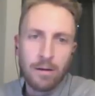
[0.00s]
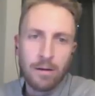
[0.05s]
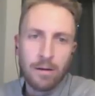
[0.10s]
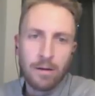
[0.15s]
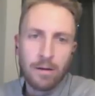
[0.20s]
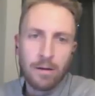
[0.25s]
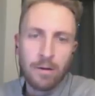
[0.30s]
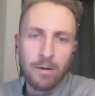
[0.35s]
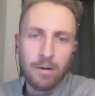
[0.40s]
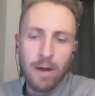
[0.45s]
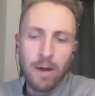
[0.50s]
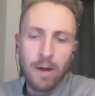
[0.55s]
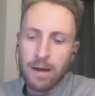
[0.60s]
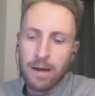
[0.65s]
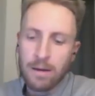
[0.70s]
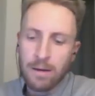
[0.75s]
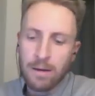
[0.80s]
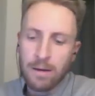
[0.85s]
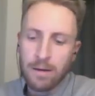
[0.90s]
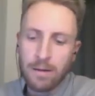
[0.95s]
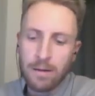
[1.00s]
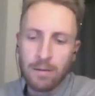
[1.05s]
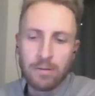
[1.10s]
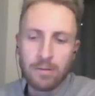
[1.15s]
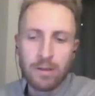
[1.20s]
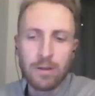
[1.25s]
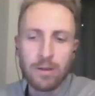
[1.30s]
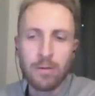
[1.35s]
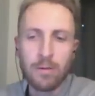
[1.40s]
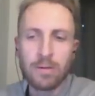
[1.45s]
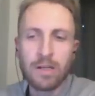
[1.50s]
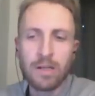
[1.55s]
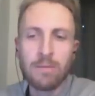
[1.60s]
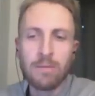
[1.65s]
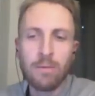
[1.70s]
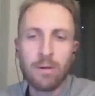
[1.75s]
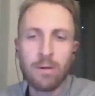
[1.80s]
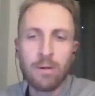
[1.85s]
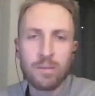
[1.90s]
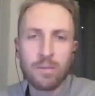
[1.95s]
That was a
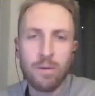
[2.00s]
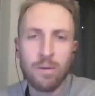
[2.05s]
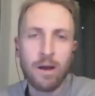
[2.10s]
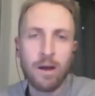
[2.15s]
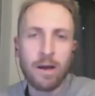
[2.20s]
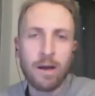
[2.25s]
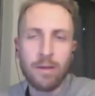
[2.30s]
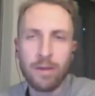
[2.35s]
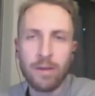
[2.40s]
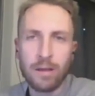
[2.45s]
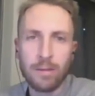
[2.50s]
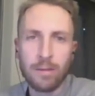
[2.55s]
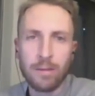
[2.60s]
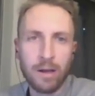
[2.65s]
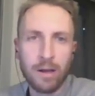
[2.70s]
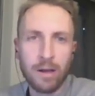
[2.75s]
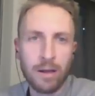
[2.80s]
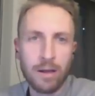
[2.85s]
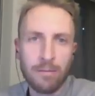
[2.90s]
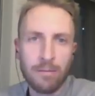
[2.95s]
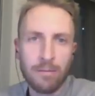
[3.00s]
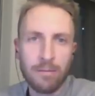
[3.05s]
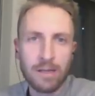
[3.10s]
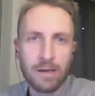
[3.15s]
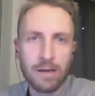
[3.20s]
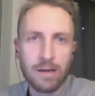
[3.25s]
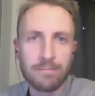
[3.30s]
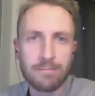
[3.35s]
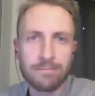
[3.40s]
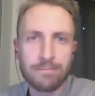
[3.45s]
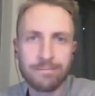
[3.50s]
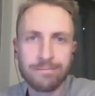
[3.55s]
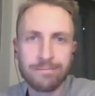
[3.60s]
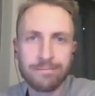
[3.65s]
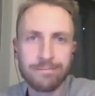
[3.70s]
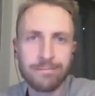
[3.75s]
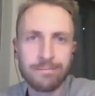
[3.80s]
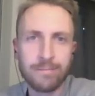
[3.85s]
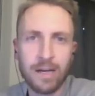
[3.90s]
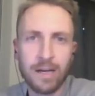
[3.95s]
13-point spread. I think the money line was like
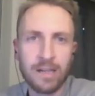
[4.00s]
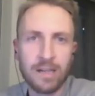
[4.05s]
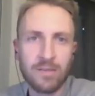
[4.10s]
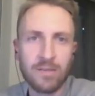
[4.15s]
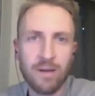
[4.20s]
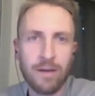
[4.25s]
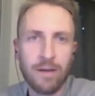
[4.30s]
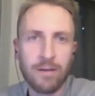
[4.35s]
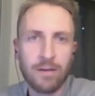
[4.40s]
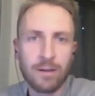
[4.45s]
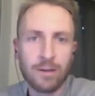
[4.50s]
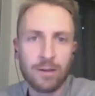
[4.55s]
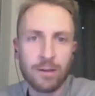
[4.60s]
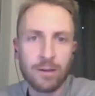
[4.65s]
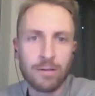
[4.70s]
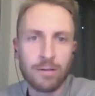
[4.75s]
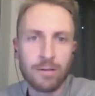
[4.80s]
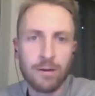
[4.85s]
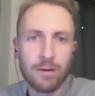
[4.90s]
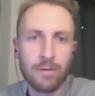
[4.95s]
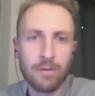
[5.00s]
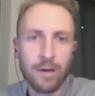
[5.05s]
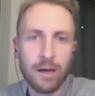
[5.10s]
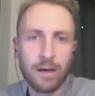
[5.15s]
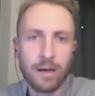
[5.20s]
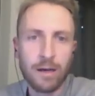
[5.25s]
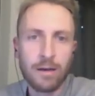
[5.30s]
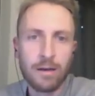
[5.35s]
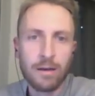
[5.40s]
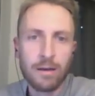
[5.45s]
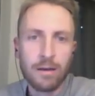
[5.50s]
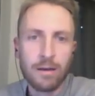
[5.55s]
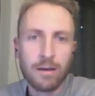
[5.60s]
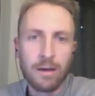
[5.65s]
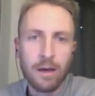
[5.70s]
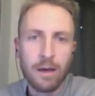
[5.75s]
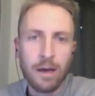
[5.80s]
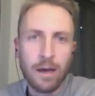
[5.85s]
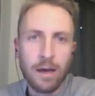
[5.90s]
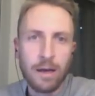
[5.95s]
minus 500, no vig,
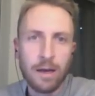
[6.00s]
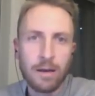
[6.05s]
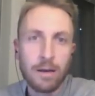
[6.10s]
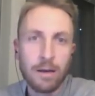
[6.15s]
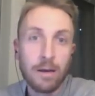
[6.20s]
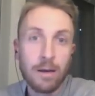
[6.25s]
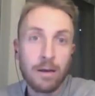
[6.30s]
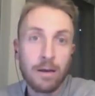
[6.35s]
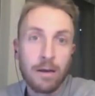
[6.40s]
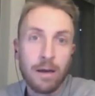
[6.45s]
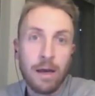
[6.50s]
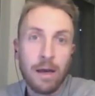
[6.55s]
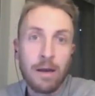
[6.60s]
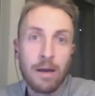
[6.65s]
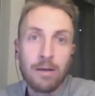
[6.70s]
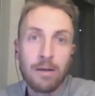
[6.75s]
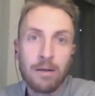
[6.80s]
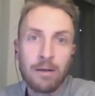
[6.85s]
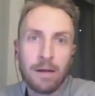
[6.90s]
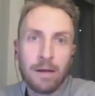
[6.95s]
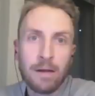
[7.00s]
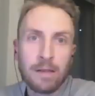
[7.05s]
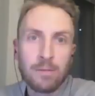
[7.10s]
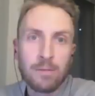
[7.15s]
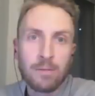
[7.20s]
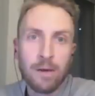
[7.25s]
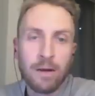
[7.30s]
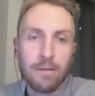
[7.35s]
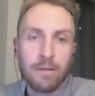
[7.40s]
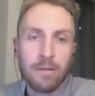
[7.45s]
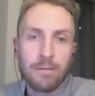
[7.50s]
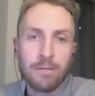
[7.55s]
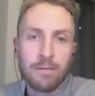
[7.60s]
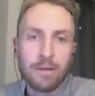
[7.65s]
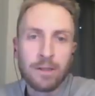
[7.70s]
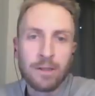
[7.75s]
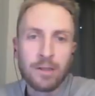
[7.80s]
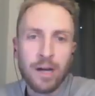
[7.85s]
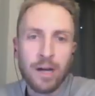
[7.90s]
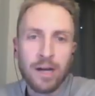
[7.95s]
and guess what?
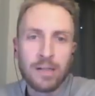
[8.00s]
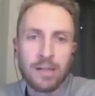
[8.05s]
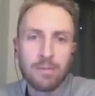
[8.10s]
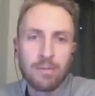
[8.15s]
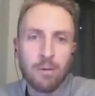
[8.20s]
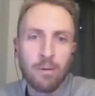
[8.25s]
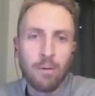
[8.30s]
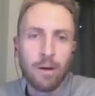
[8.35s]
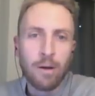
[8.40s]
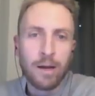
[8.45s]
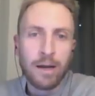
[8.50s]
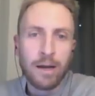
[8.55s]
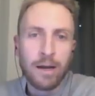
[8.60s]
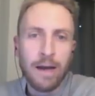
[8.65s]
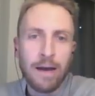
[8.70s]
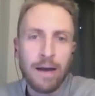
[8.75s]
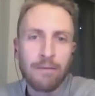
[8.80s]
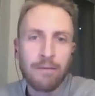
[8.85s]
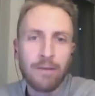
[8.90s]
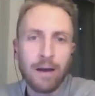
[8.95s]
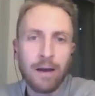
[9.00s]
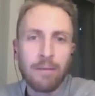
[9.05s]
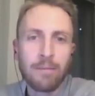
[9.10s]
The Giants were winning at halftime.